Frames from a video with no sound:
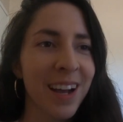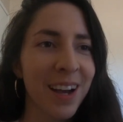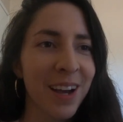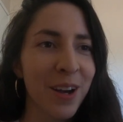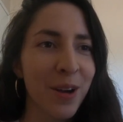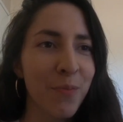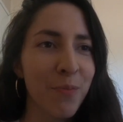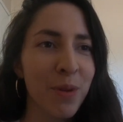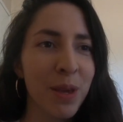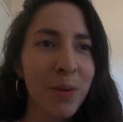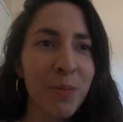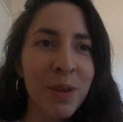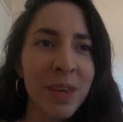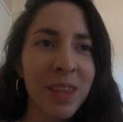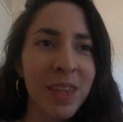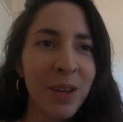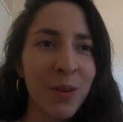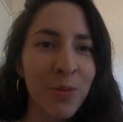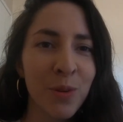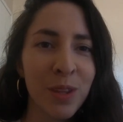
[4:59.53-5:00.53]
Maybe
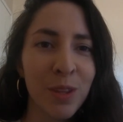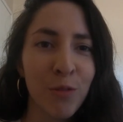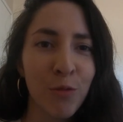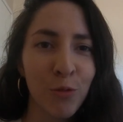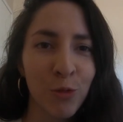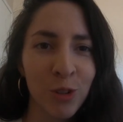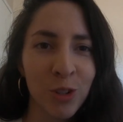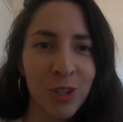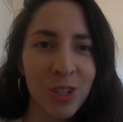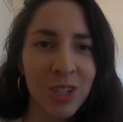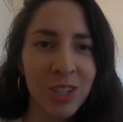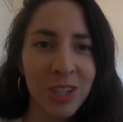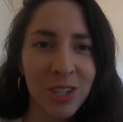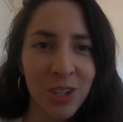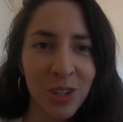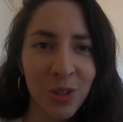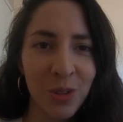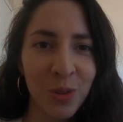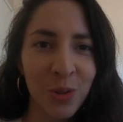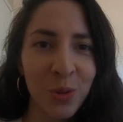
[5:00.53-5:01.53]
they read the first
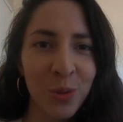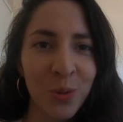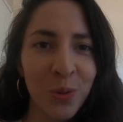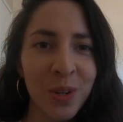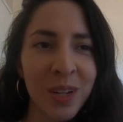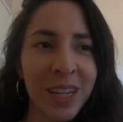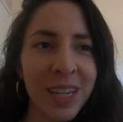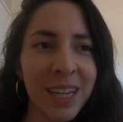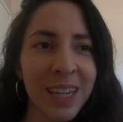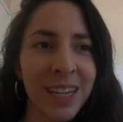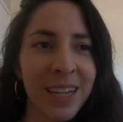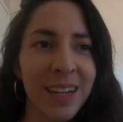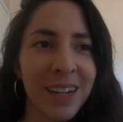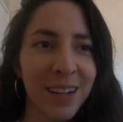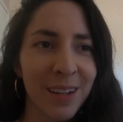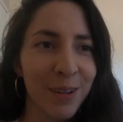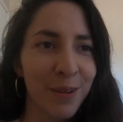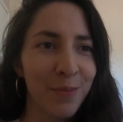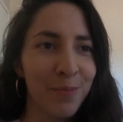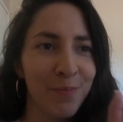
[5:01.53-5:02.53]
two
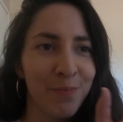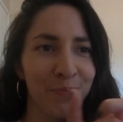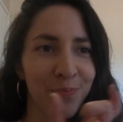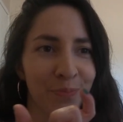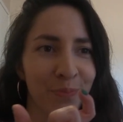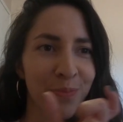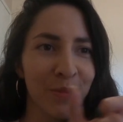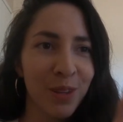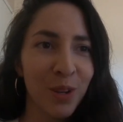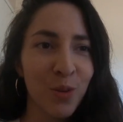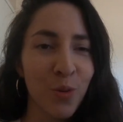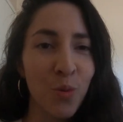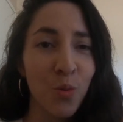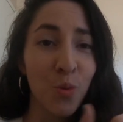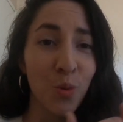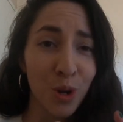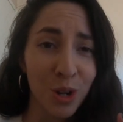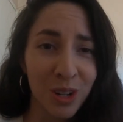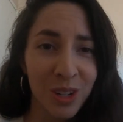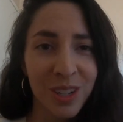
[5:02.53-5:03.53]

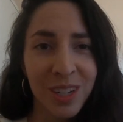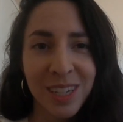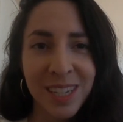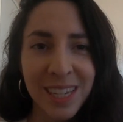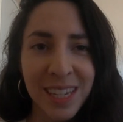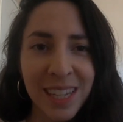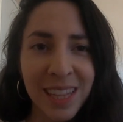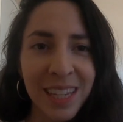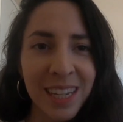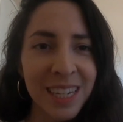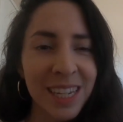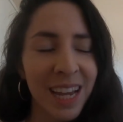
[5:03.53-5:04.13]
words in the